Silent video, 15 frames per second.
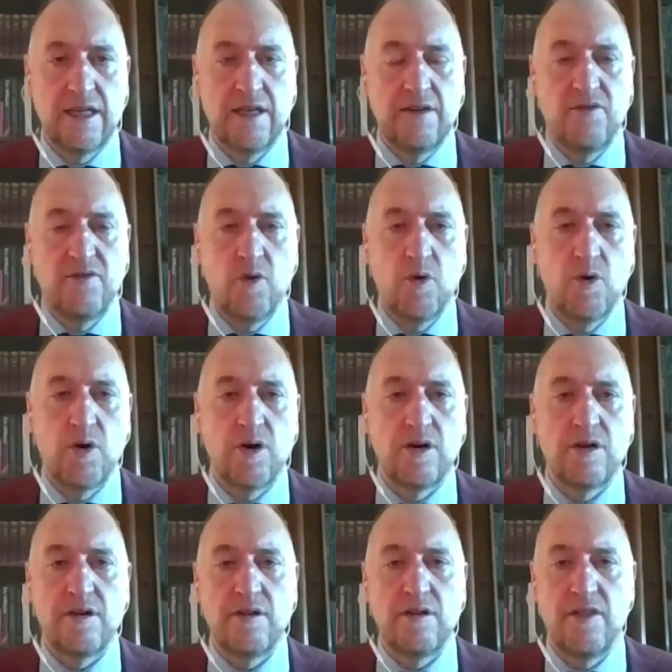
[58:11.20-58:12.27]

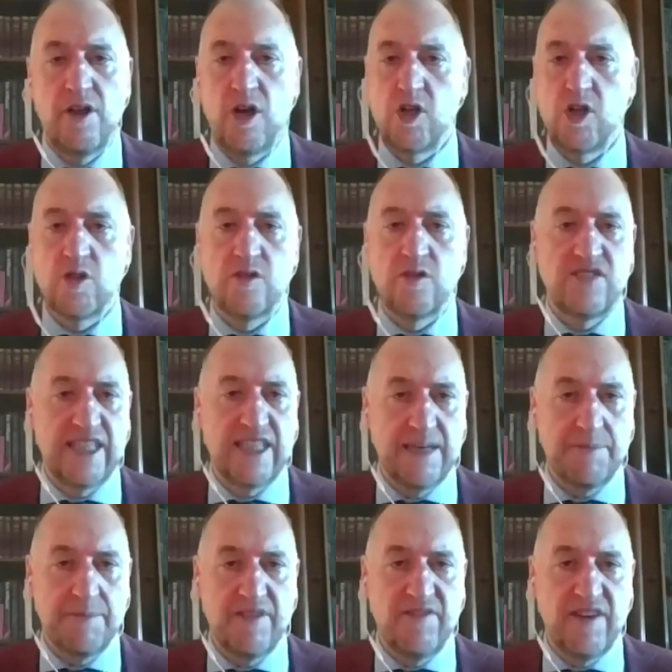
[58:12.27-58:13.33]
for those who have set
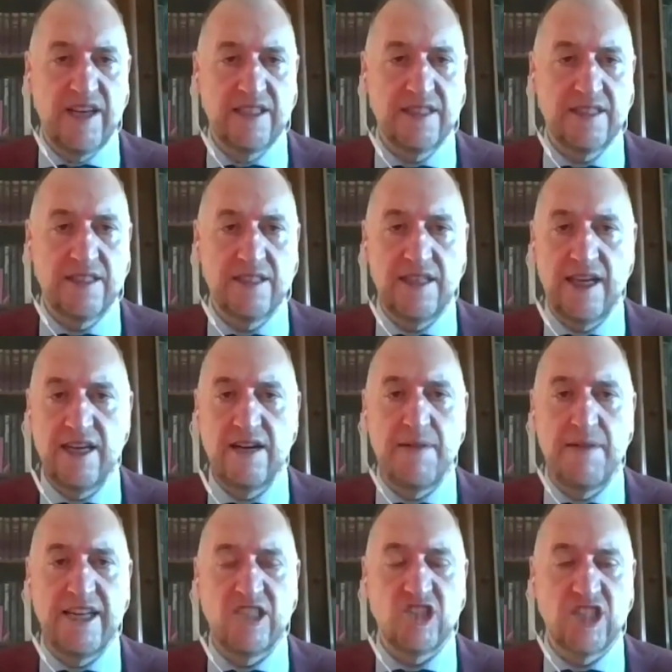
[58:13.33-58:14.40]
up the fund and are
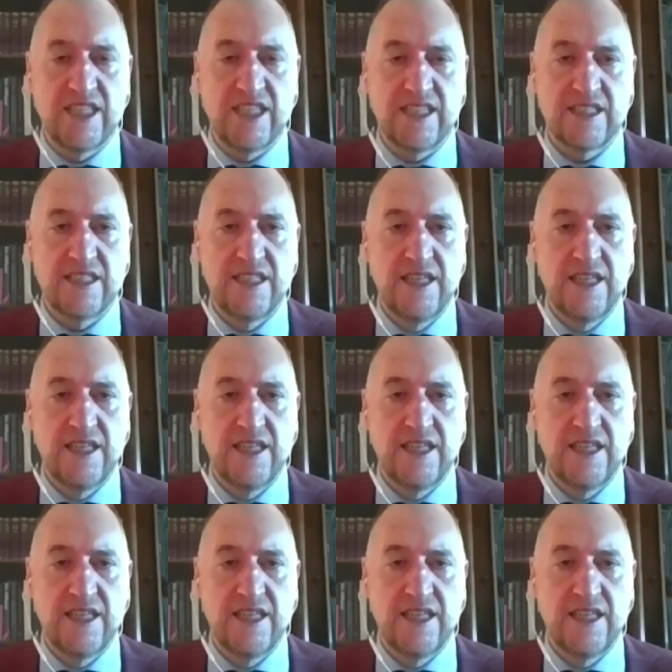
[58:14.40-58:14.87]
managing it